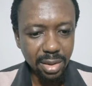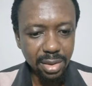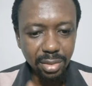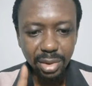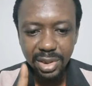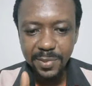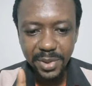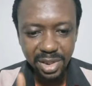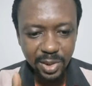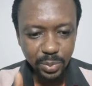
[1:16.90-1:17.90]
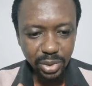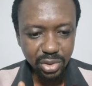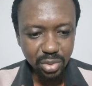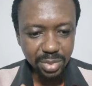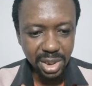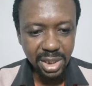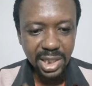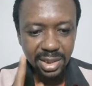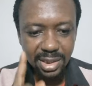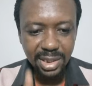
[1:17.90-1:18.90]
Holy Spirit spoke to me
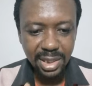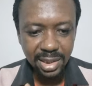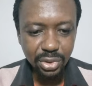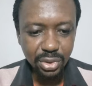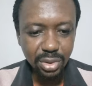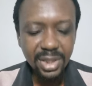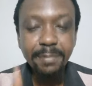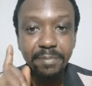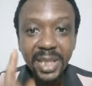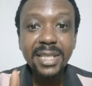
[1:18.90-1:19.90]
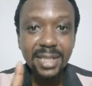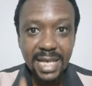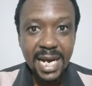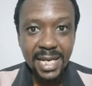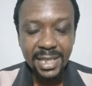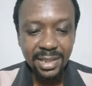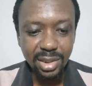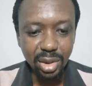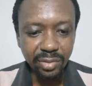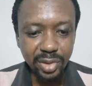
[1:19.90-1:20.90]
and said, the big
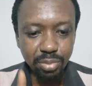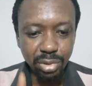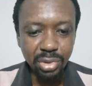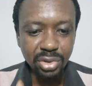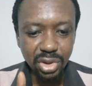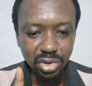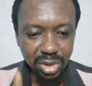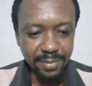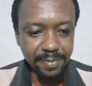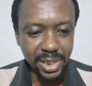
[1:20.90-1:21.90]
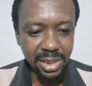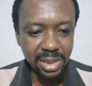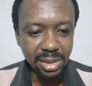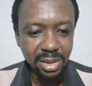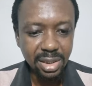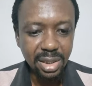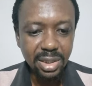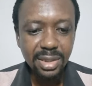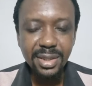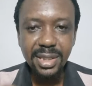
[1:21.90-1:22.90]
size of the bronze trumpet
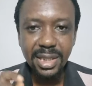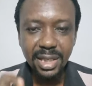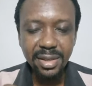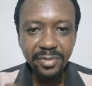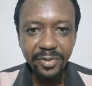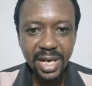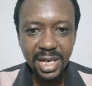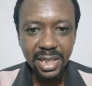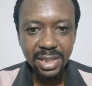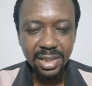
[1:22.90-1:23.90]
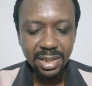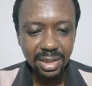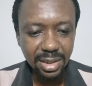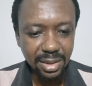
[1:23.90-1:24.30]
signifies